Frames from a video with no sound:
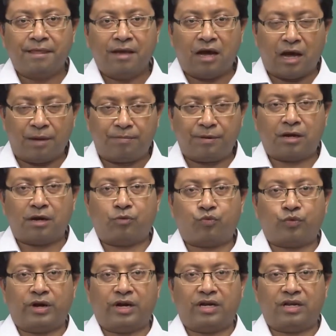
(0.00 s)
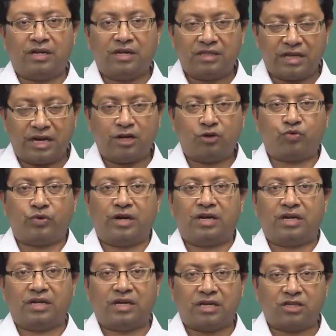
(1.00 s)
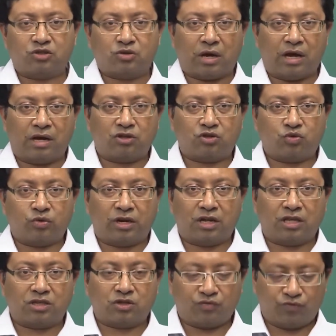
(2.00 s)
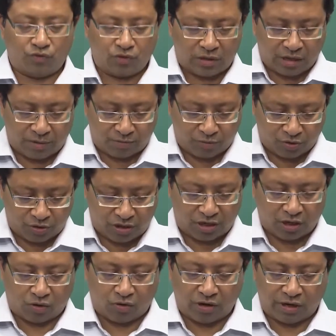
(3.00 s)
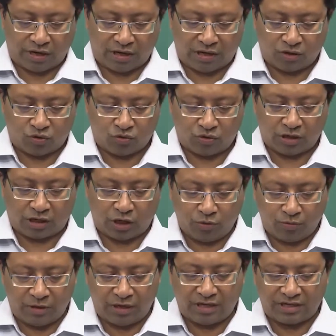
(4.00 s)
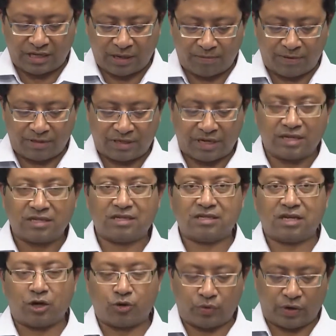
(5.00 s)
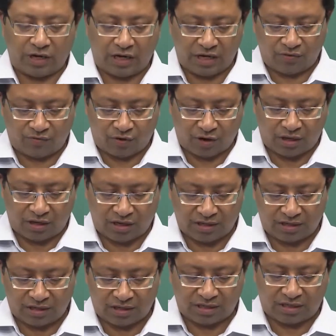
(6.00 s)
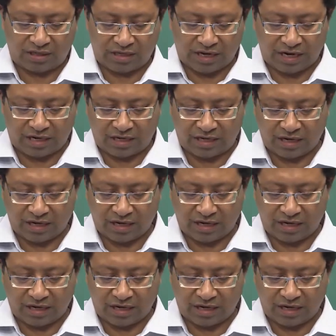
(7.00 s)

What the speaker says: I pick up 20, then 20 and so on and so forth and proceed accordingly. So, the cumulative sample sizes are 20, 40, 60, 80,